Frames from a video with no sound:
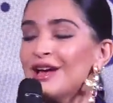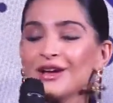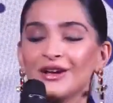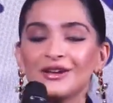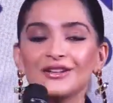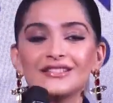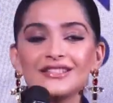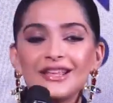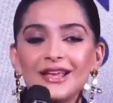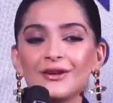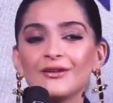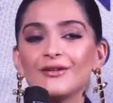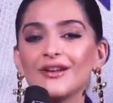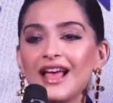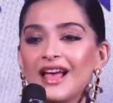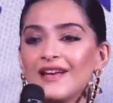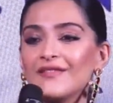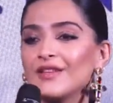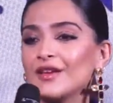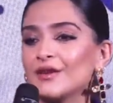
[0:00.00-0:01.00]
Because they don't
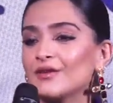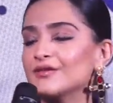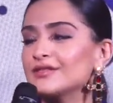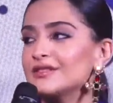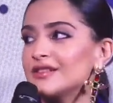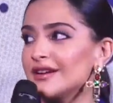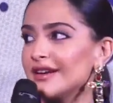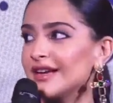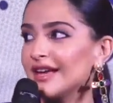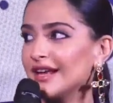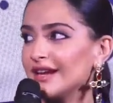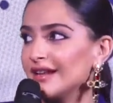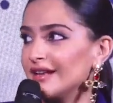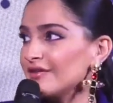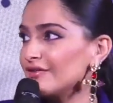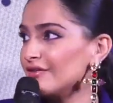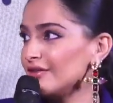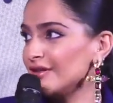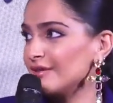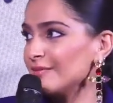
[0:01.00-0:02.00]
have their own
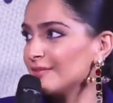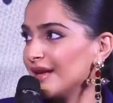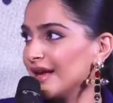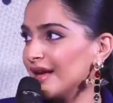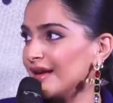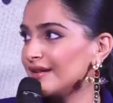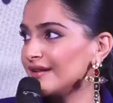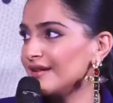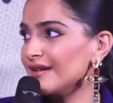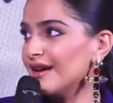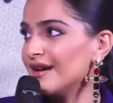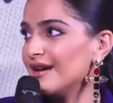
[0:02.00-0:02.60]
circadian rhythm yet.